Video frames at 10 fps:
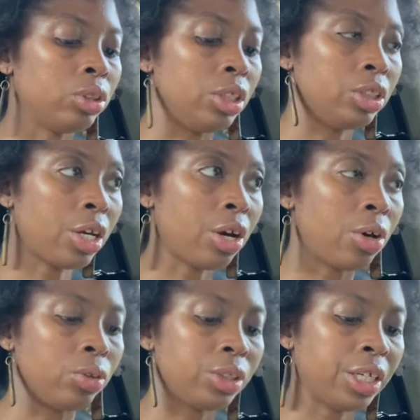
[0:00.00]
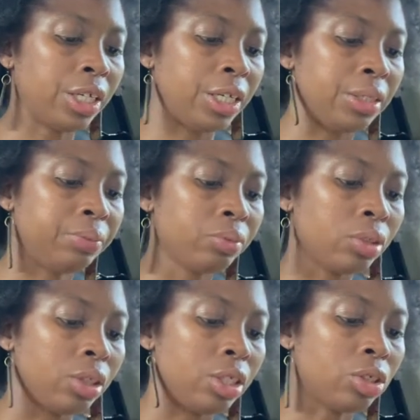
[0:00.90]
detailed in
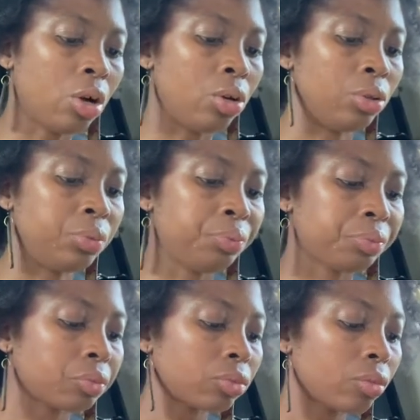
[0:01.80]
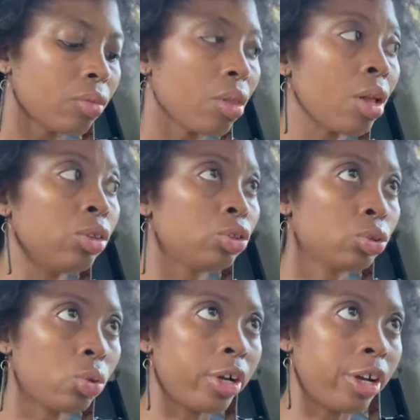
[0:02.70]
his own The
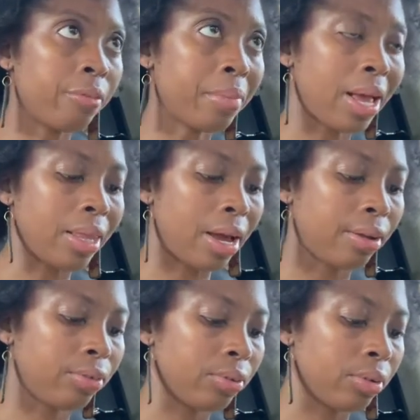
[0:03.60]
Story of My Life.